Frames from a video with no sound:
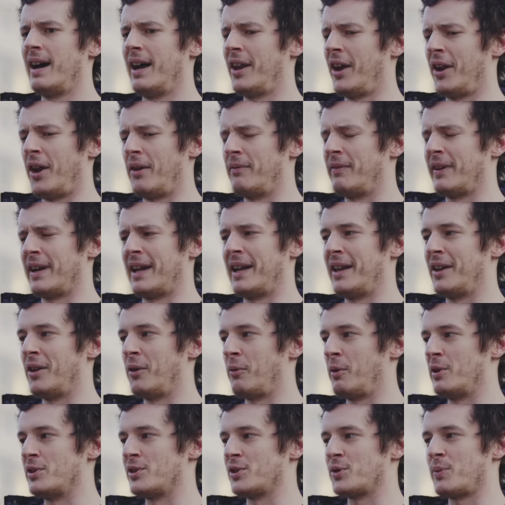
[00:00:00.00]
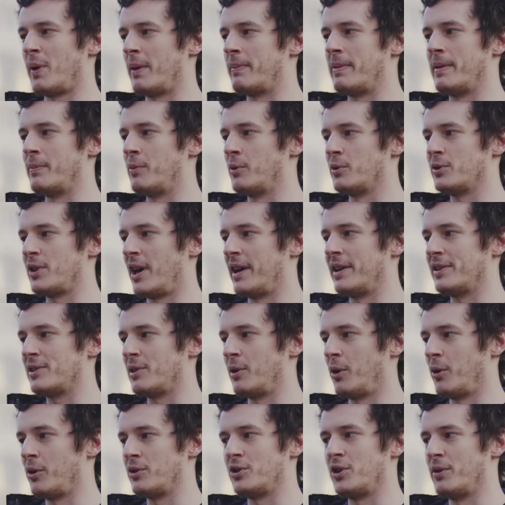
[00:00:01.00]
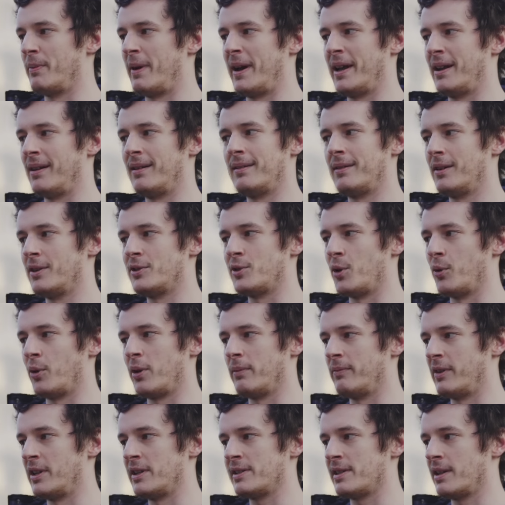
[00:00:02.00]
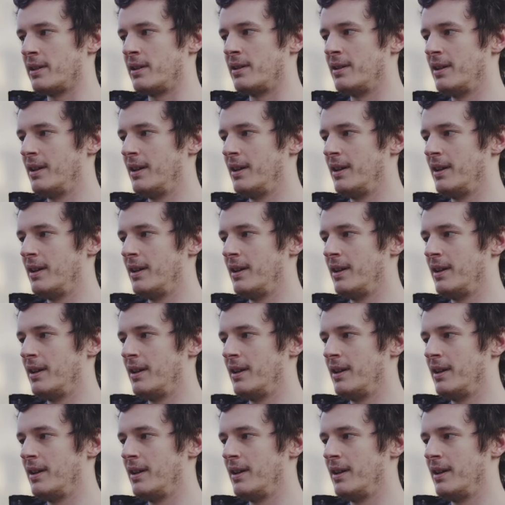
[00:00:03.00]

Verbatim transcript: And I don't think any of the reasons why people say slaughter is humane are at all convincing.